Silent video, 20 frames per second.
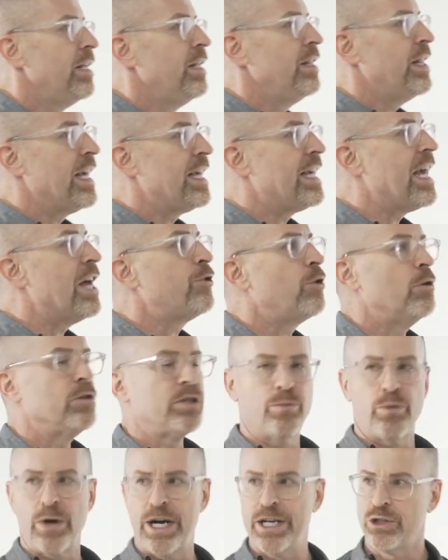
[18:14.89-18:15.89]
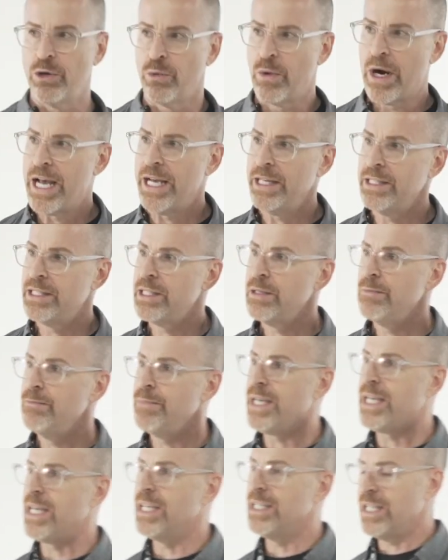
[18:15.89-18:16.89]
they get those appraisal rights
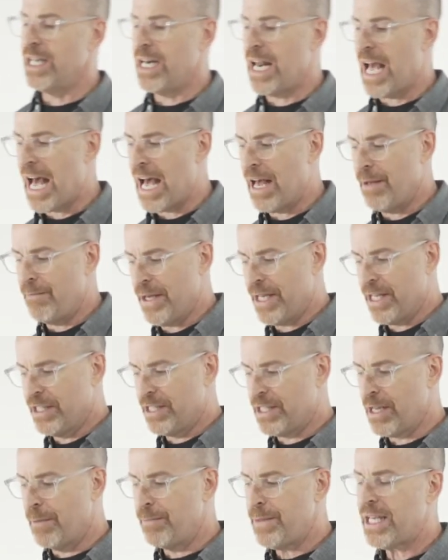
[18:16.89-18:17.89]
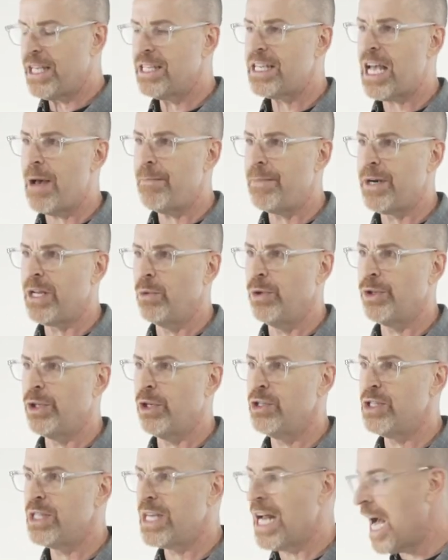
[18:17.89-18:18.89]
because something is happening with
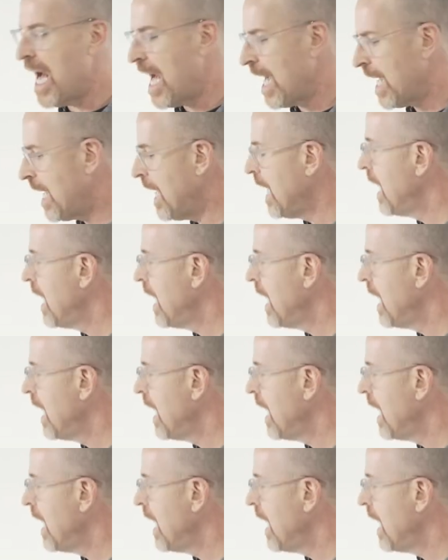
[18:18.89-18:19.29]
their stock